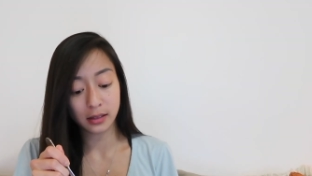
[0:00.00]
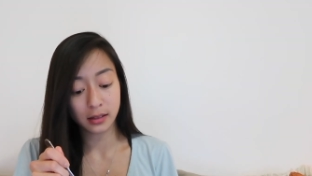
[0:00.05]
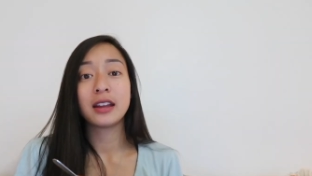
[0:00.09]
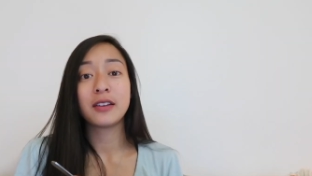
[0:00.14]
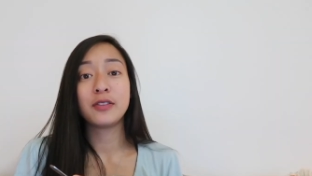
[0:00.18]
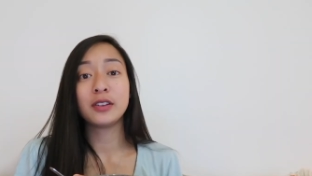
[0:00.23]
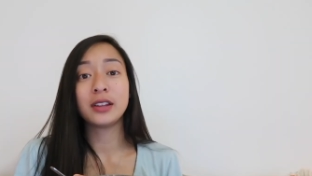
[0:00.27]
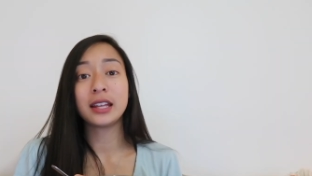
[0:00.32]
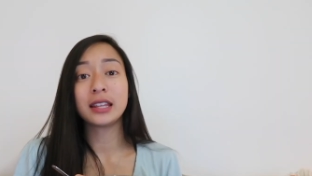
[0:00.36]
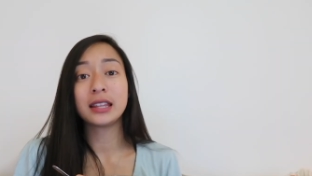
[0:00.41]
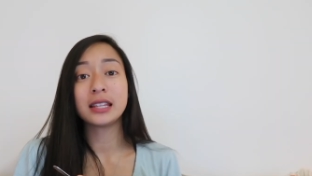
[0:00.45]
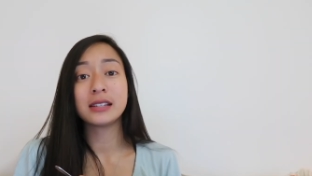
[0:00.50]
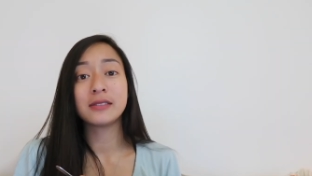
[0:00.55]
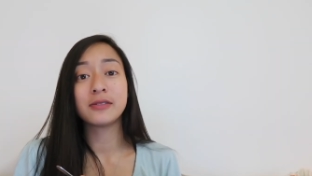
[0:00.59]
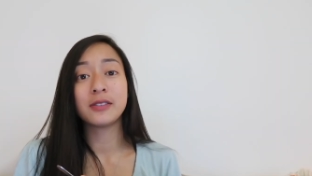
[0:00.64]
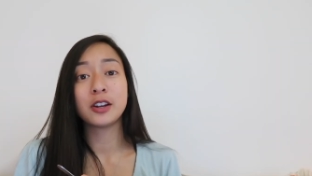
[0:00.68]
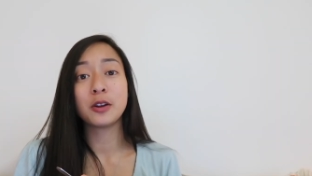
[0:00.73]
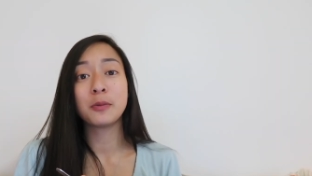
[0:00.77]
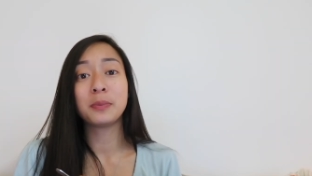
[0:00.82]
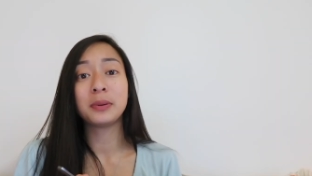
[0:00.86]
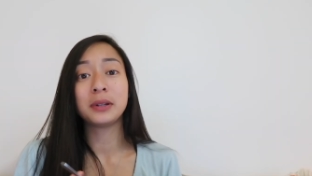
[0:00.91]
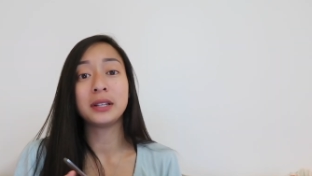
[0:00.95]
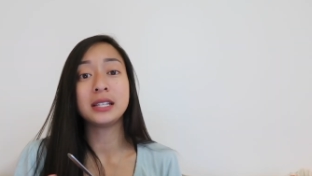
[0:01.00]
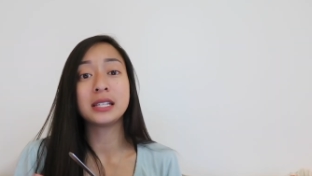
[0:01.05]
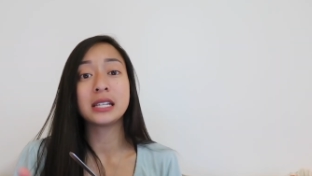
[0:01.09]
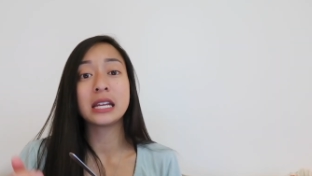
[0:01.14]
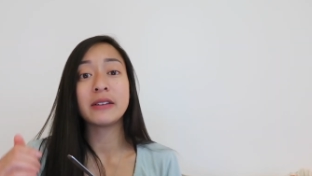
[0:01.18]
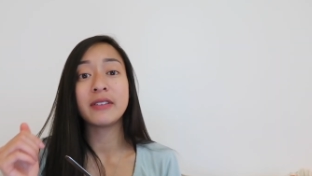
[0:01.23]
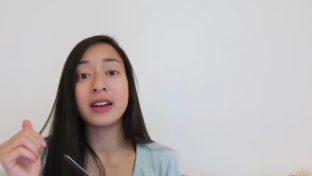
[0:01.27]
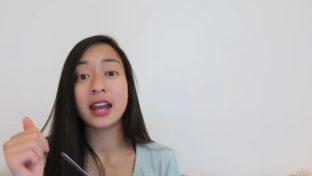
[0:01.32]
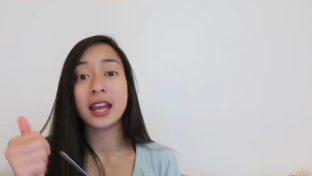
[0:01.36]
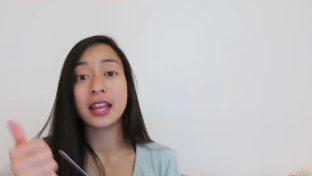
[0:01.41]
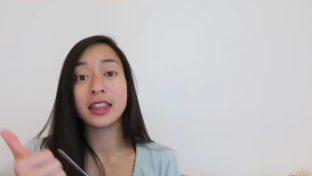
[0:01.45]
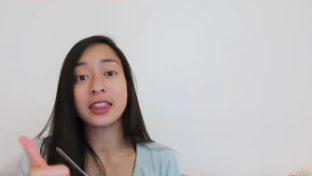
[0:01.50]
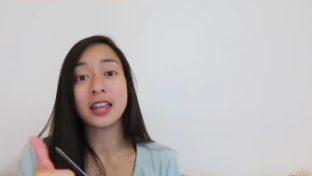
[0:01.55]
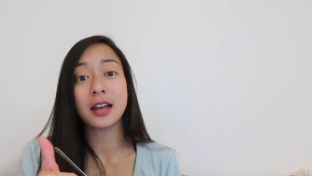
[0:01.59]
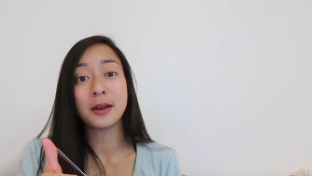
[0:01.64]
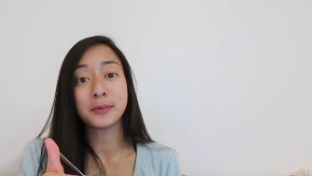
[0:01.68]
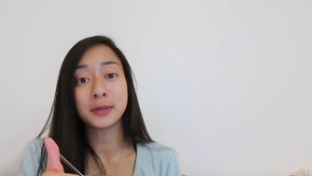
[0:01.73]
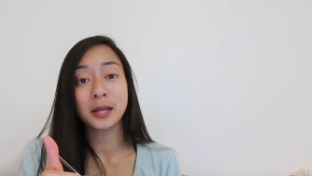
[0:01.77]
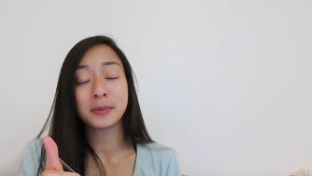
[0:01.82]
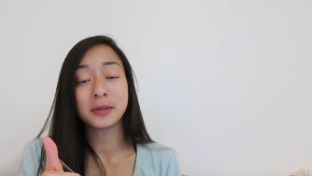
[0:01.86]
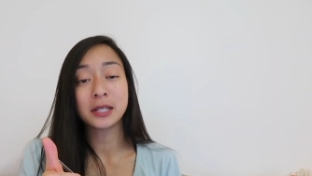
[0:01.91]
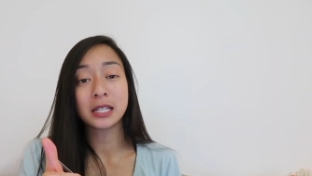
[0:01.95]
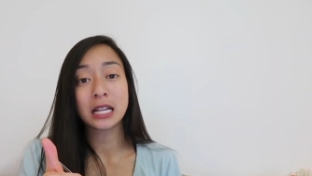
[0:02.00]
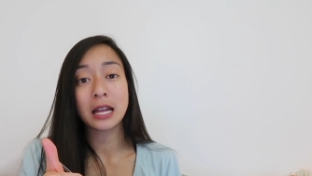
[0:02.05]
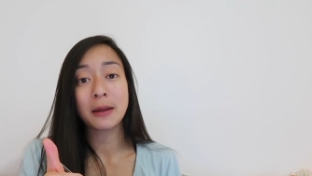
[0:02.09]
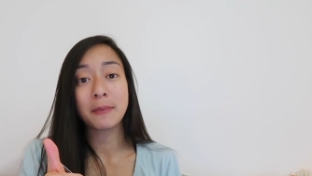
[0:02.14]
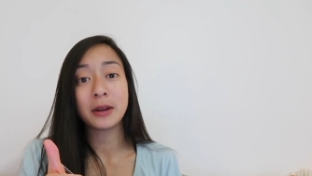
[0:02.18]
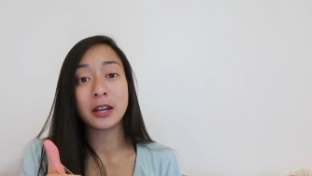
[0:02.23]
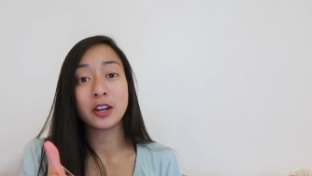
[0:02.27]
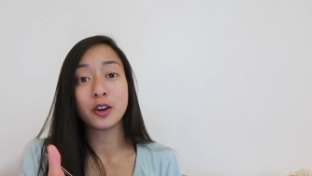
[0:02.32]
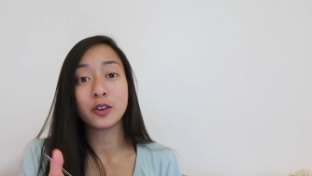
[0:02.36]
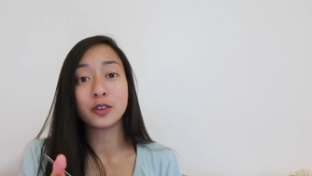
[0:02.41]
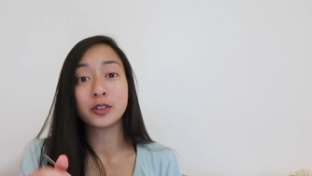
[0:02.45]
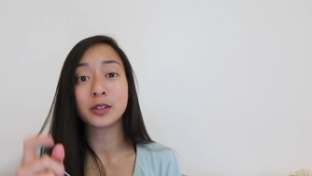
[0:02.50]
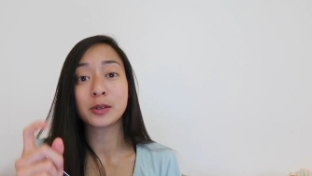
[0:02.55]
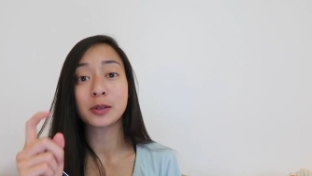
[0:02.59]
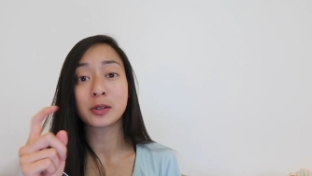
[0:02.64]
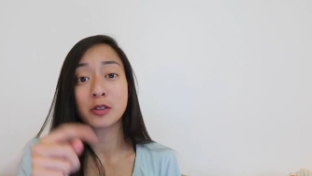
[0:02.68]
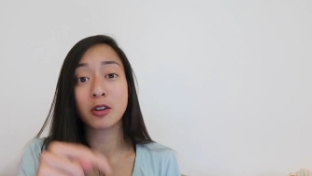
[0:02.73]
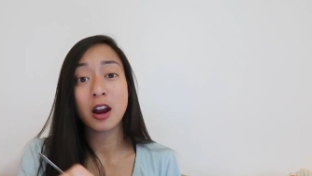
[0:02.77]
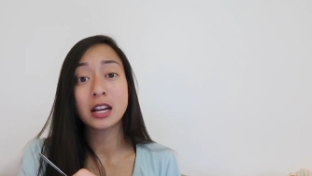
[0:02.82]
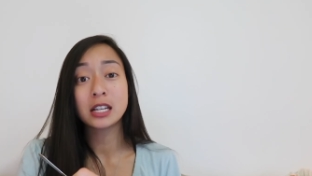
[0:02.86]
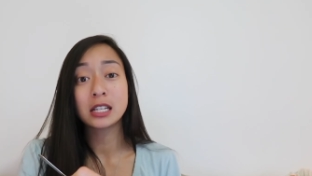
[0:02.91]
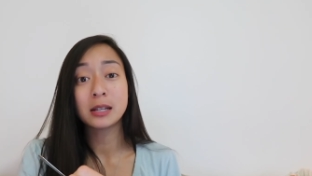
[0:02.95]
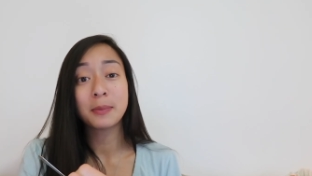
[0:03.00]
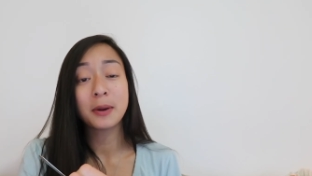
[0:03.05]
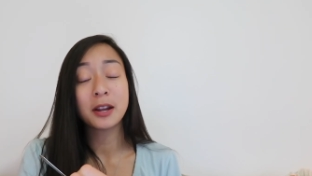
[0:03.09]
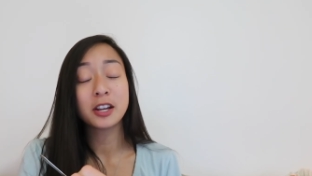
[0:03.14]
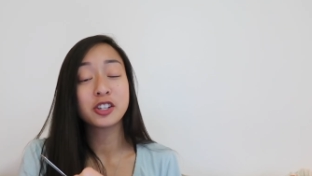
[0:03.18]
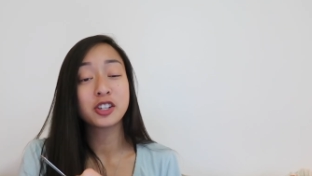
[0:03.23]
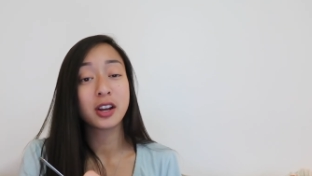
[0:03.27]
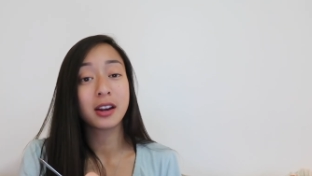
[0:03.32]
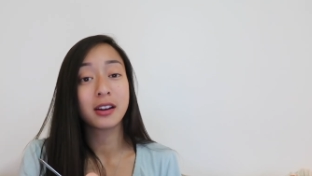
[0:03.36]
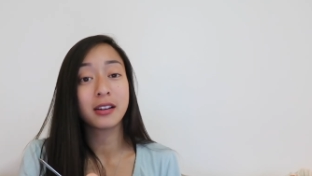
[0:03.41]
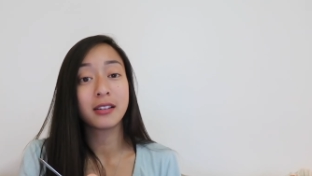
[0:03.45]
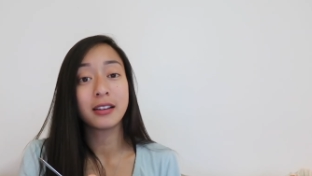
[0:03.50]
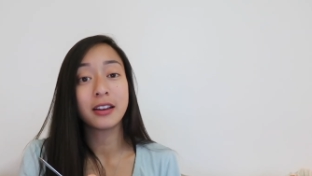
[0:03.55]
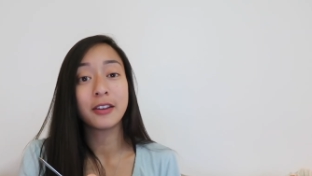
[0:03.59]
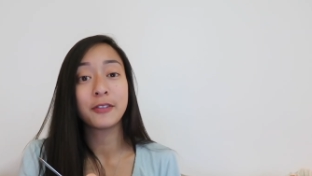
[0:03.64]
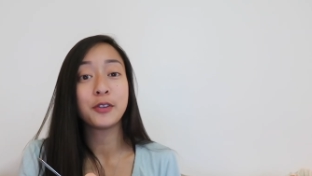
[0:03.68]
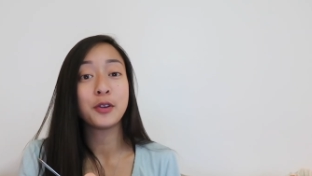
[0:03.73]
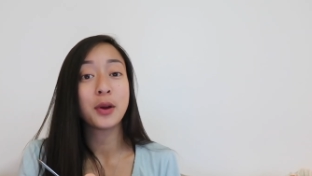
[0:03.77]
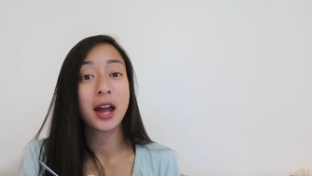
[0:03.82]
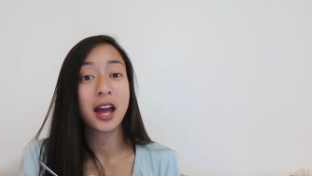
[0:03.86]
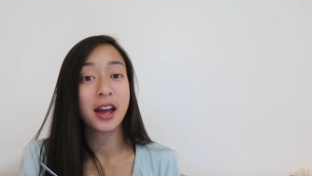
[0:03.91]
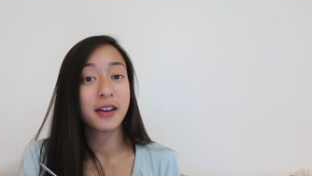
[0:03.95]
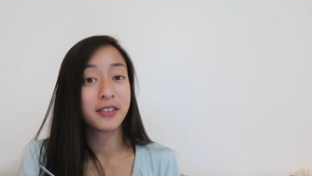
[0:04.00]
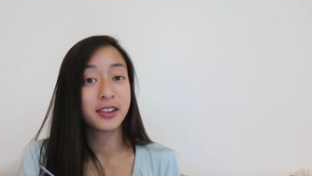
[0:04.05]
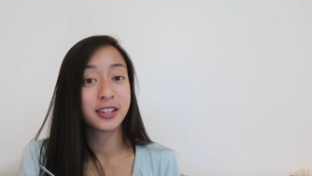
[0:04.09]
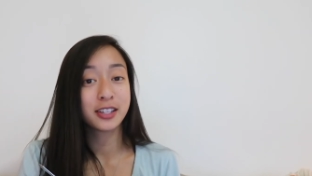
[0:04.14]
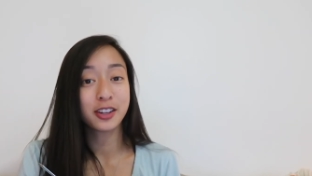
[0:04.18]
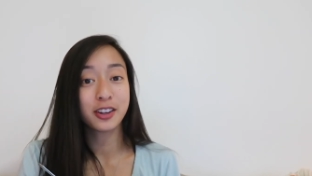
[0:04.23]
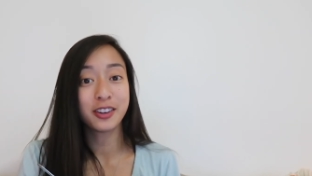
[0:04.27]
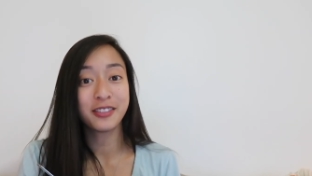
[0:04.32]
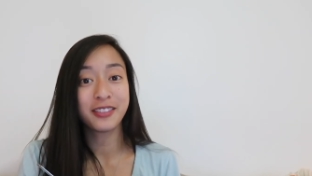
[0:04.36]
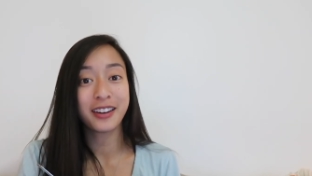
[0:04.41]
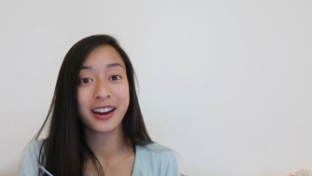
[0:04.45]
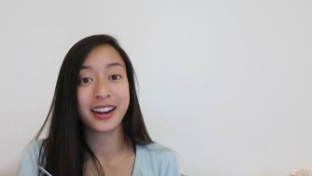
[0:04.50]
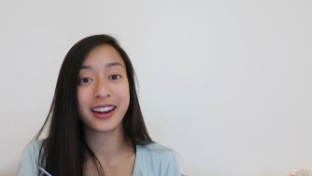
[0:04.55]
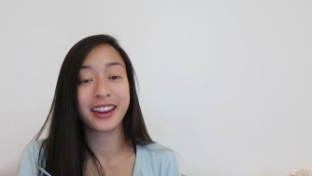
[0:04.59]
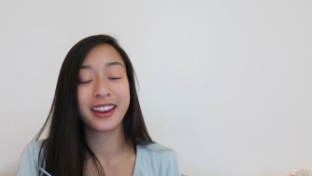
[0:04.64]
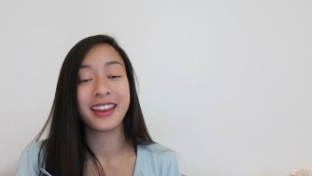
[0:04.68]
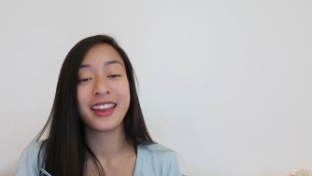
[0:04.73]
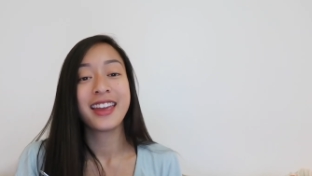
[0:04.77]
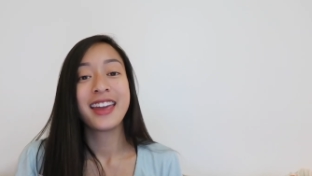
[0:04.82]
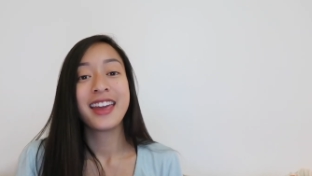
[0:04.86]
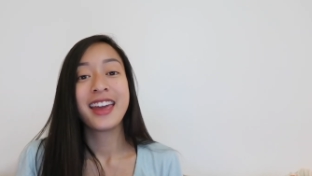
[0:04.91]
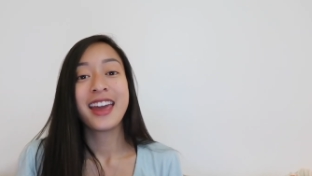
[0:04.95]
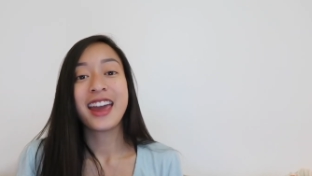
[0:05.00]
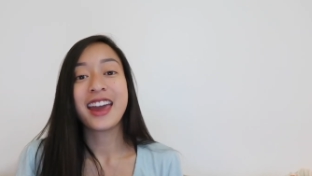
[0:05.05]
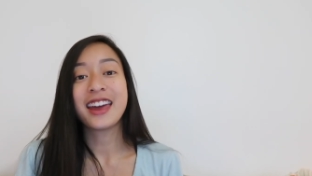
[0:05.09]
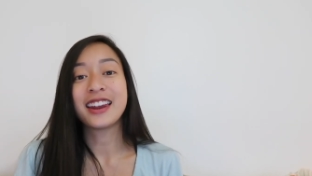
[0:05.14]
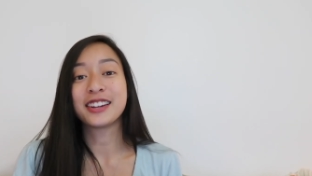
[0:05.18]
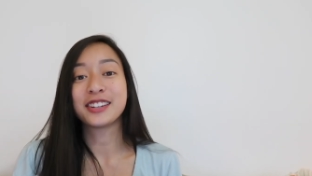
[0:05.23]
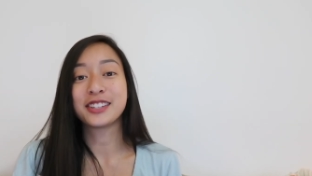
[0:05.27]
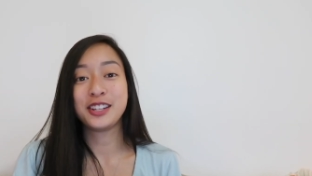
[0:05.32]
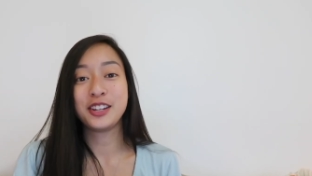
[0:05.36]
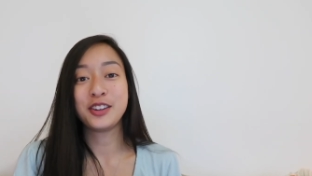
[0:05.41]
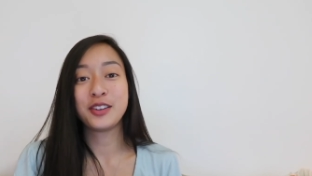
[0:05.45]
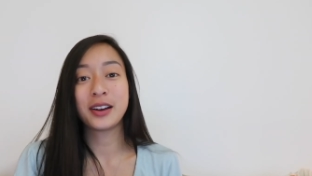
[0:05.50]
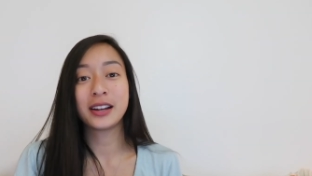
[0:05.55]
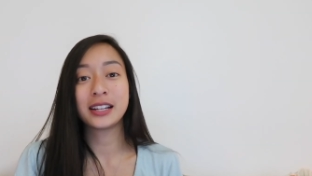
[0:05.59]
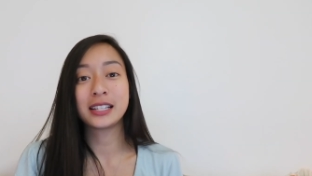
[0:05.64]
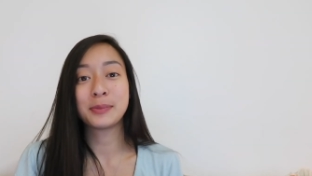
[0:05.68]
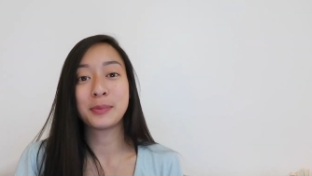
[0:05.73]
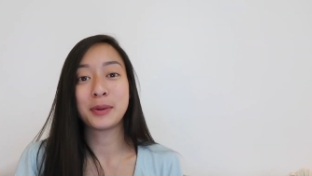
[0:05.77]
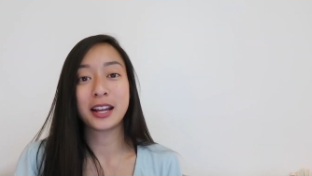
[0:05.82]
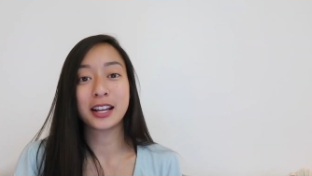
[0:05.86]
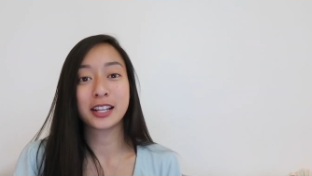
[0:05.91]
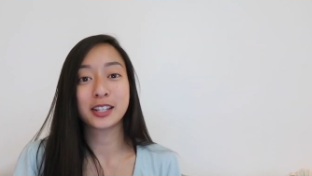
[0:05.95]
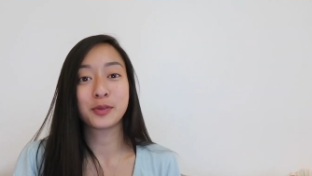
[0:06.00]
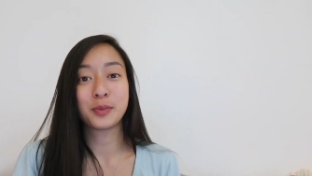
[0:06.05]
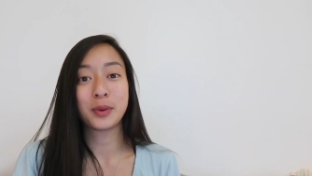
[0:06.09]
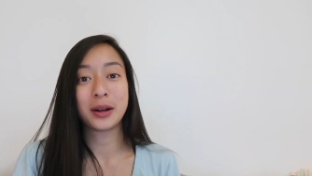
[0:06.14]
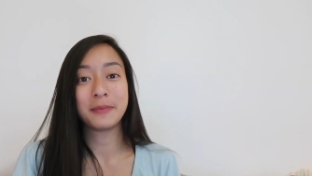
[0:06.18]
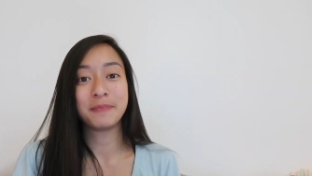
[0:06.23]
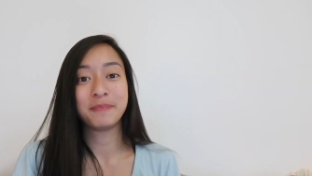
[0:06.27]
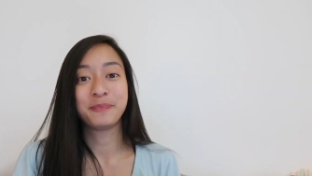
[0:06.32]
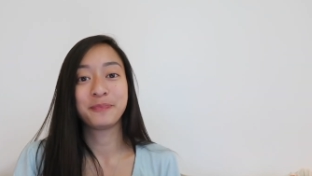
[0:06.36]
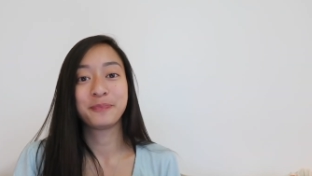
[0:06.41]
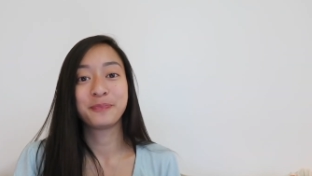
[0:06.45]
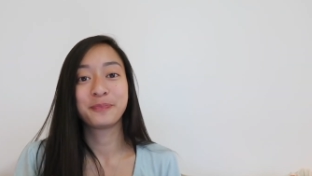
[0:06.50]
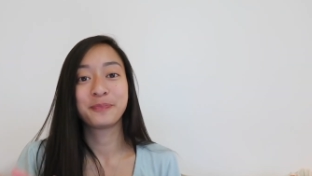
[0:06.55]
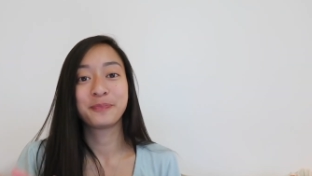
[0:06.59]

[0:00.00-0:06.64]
If you like this video, please give it a thumbs up to let me know. Subscribe to my channel if you haven't already and I'll see you guys in my next one.